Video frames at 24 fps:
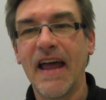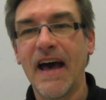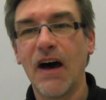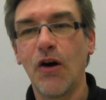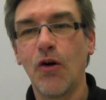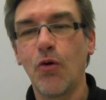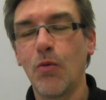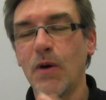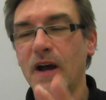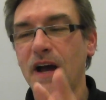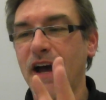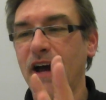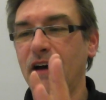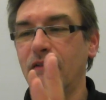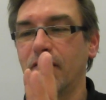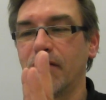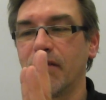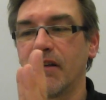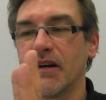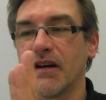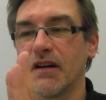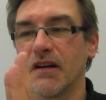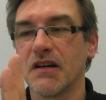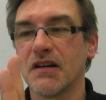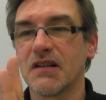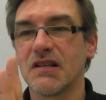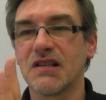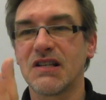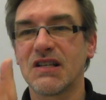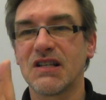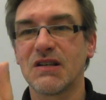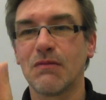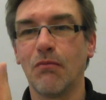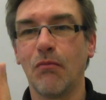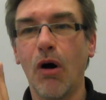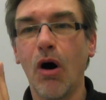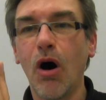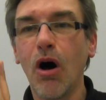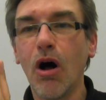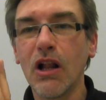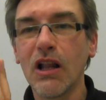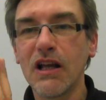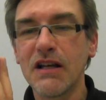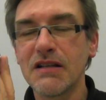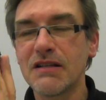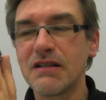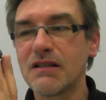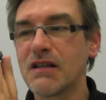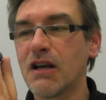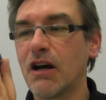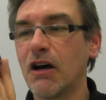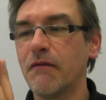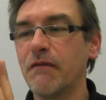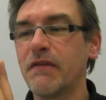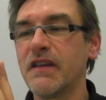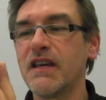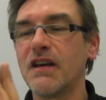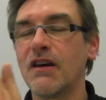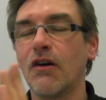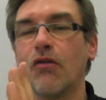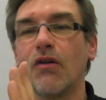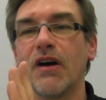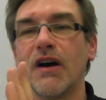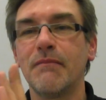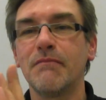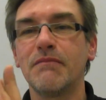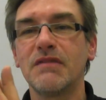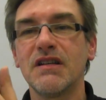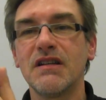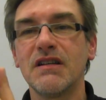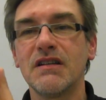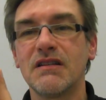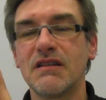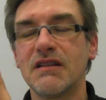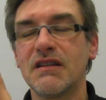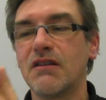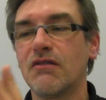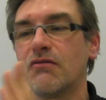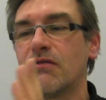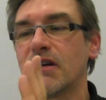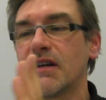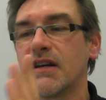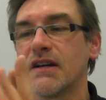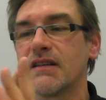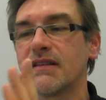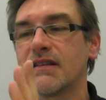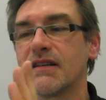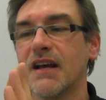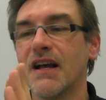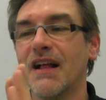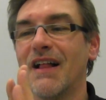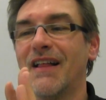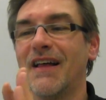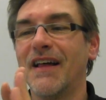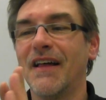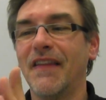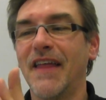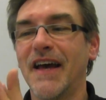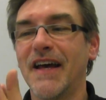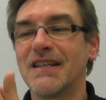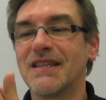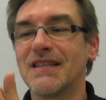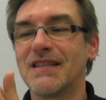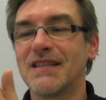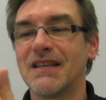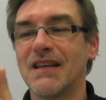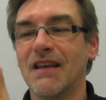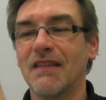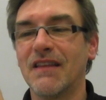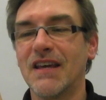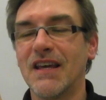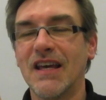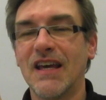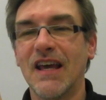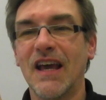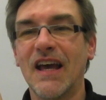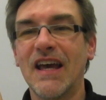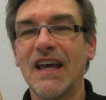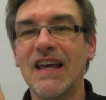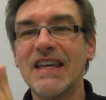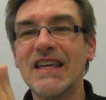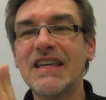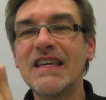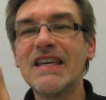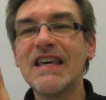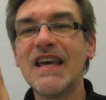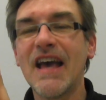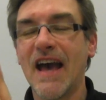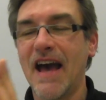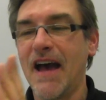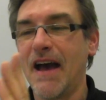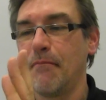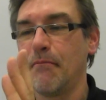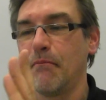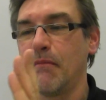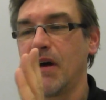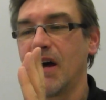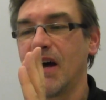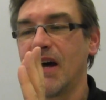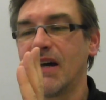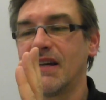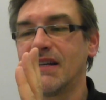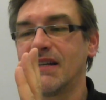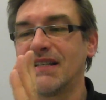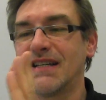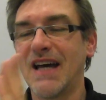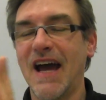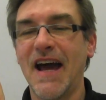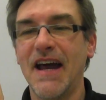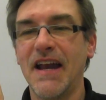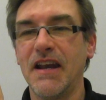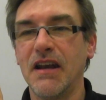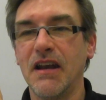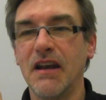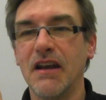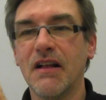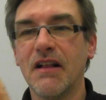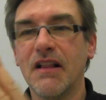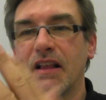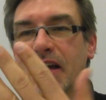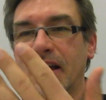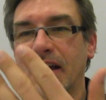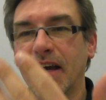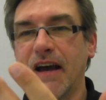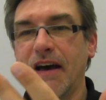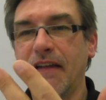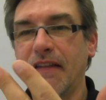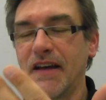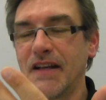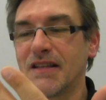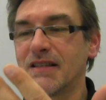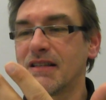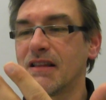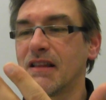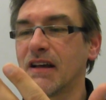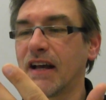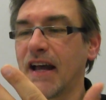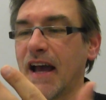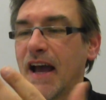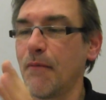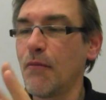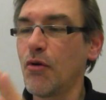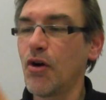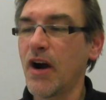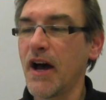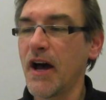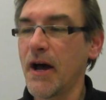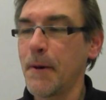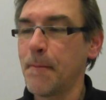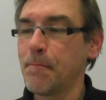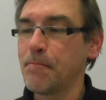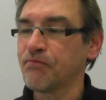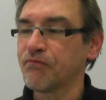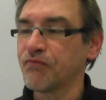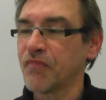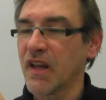now we have the smallest of the OM-D series, that's the E-M10. Yeah, that's the camera.